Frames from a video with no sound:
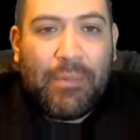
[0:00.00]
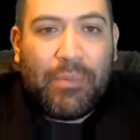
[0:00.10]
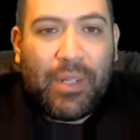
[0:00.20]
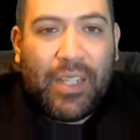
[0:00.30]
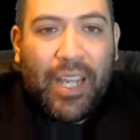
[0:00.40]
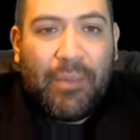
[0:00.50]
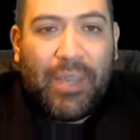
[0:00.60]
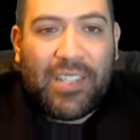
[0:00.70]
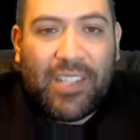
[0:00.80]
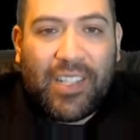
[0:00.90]
But yeah,
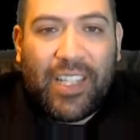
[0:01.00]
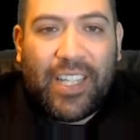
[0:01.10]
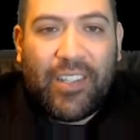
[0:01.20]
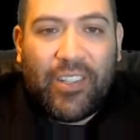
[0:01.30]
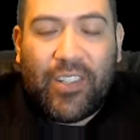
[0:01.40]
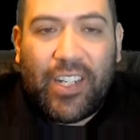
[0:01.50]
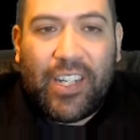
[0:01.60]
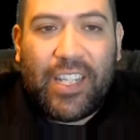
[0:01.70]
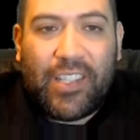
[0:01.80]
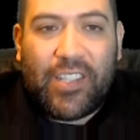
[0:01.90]
basically, you're
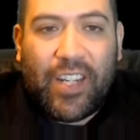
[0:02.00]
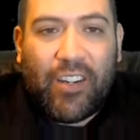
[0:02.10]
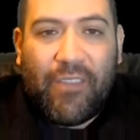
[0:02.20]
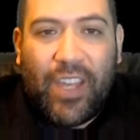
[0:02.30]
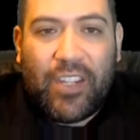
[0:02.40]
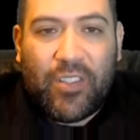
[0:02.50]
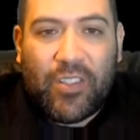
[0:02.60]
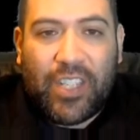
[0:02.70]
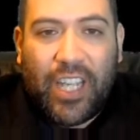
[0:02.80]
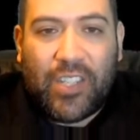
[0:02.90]
gonna need the Secret
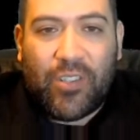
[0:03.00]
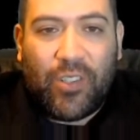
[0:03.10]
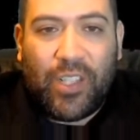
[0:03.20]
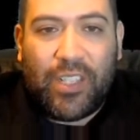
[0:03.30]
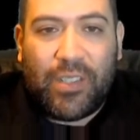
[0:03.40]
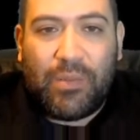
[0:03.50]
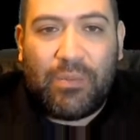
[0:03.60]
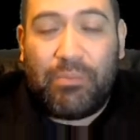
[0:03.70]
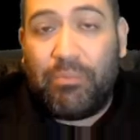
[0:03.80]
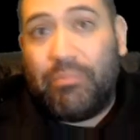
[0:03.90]
Avengers. Kestrel is
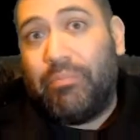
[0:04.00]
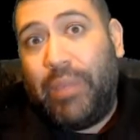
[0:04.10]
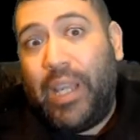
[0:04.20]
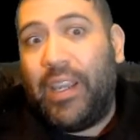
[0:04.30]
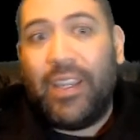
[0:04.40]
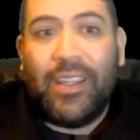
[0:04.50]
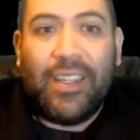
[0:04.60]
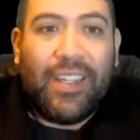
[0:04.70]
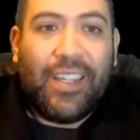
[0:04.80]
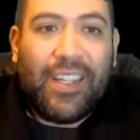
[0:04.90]
Bay,
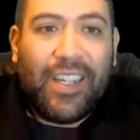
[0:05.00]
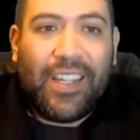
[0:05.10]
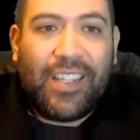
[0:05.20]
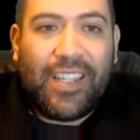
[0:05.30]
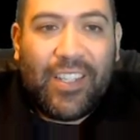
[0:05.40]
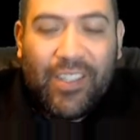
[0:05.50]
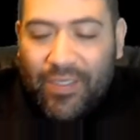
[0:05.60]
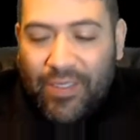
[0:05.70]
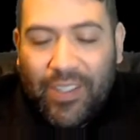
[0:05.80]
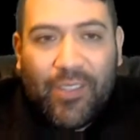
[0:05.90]
and then
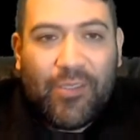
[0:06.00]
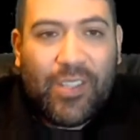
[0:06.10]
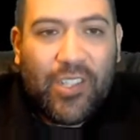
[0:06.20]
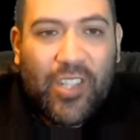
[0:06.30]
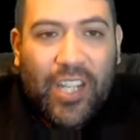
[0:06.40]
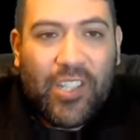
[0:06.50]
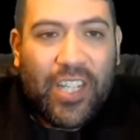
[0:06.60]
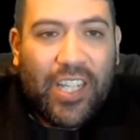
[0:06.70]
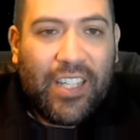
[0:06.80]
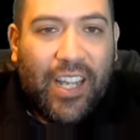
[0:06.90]
using
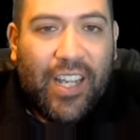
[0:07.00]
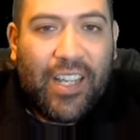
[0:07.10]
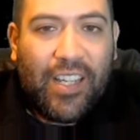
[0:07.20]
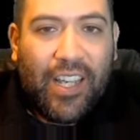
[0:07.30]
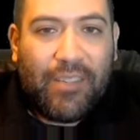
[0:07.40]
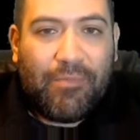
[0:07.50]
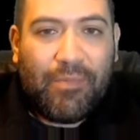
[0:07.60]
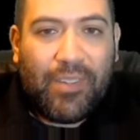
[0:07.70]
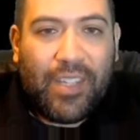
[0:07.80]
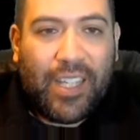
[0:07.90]
Shang-Chi, I
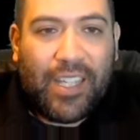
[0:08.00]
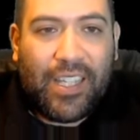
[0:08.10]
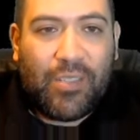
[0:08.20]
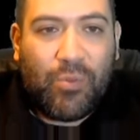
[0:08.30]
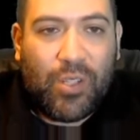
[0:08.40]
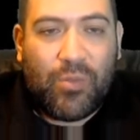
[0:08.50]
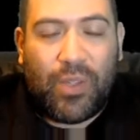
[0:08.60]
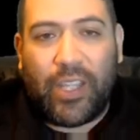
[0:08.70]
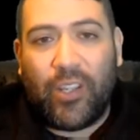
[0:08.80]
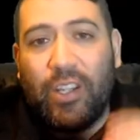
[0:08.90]
think this works
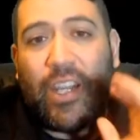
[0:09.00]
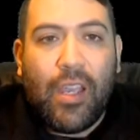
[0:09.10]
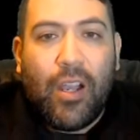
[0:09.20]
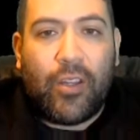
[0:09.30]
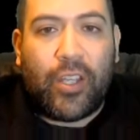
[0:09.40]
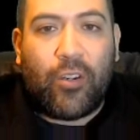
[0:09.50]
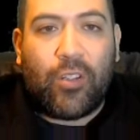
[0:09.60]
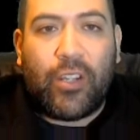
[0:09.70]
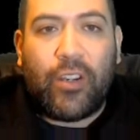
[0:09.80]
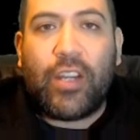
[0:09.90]
really good. On the
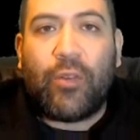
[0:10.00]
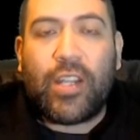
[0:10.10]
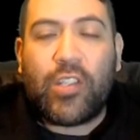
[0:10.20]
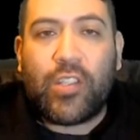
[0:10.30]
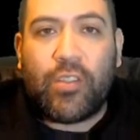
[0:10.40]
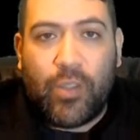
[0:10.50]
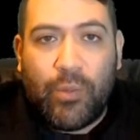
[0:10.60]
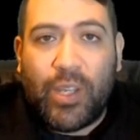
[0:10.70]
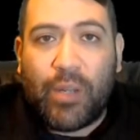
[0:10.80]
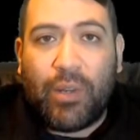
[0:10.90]
earlier iterations of
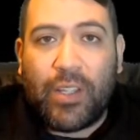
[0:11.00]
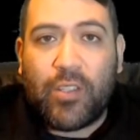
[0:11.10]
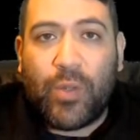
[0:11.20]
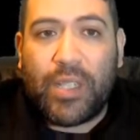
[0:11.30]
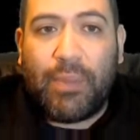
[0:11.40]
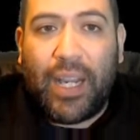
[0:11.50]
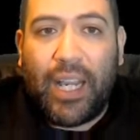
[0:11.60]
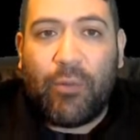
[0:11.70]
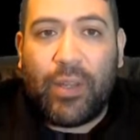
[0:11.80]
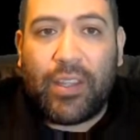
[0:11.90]
Doom, you could probably squeeze
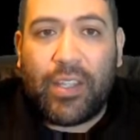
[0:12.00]
by with